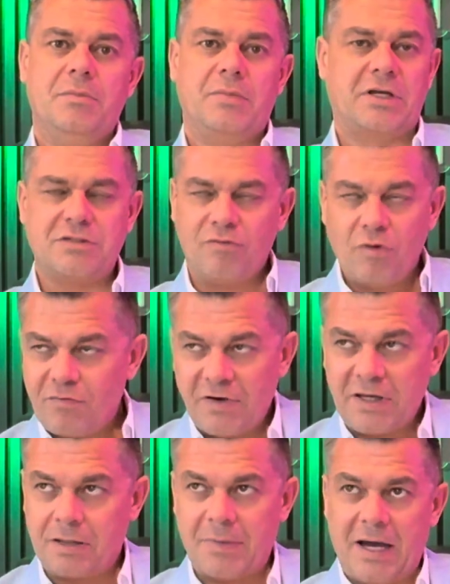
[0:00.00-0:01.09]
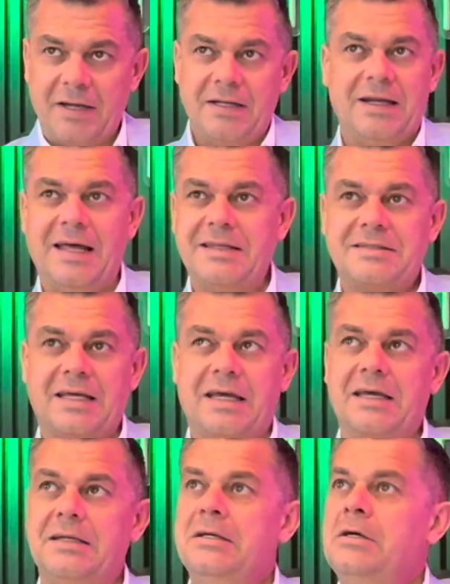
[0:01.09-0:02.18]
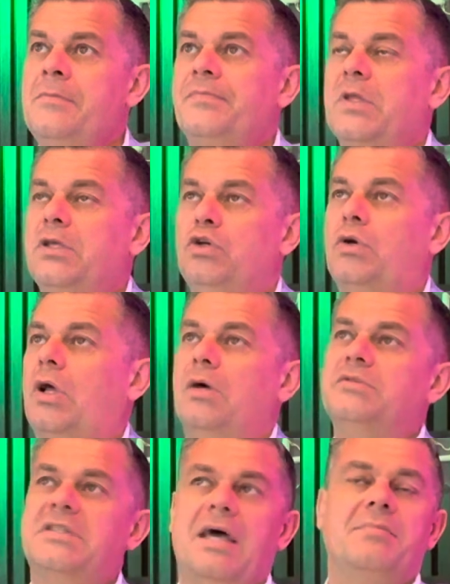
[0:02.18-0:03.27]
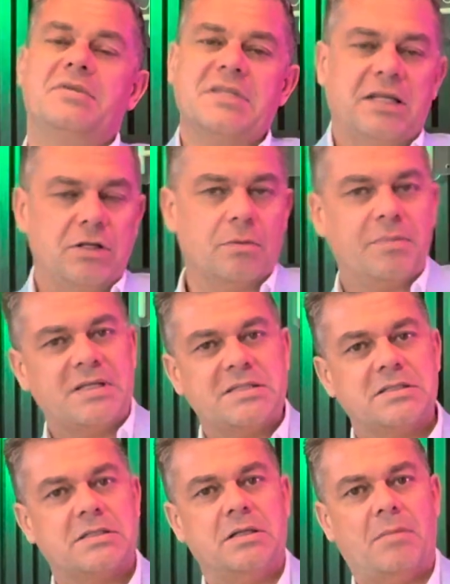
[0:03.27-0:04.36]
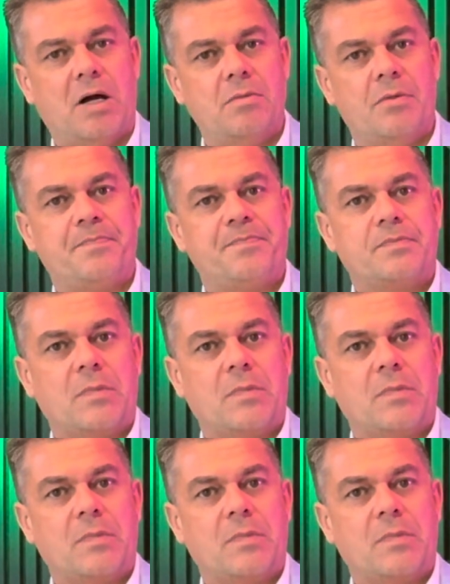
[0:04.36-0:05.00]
Because if you think about it, let's say you close 10% of your business at the moment.